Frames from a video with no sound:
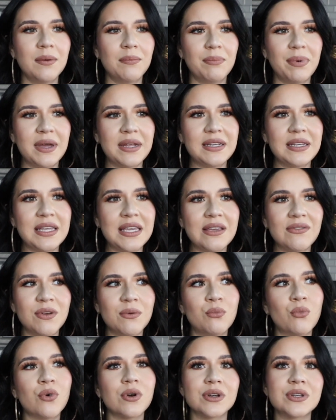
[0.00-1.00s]
but
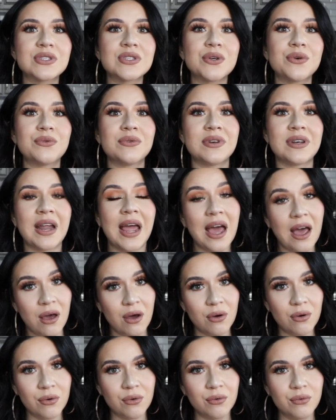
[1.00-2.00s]
even more so
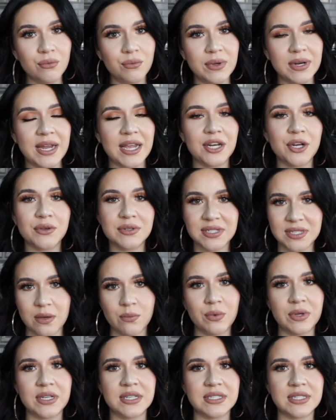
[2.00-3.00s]
now when I know
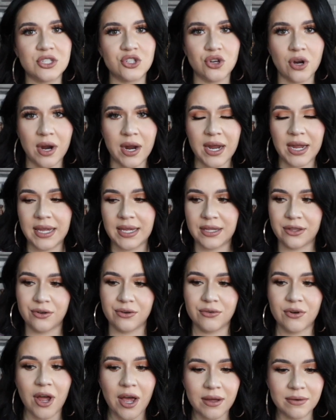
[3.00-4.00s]
someone is trying and
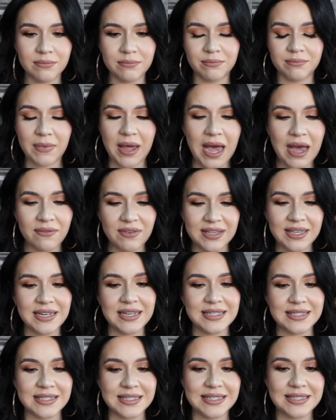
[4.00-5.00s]
they're not having
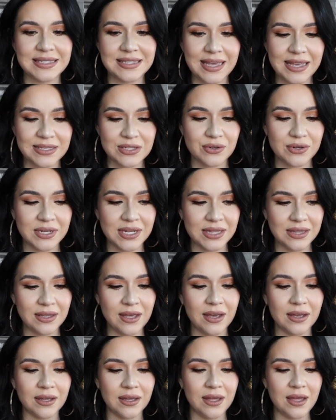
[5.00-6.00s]
any success or any
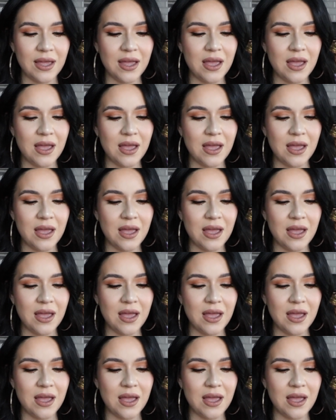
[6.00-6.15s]
luck,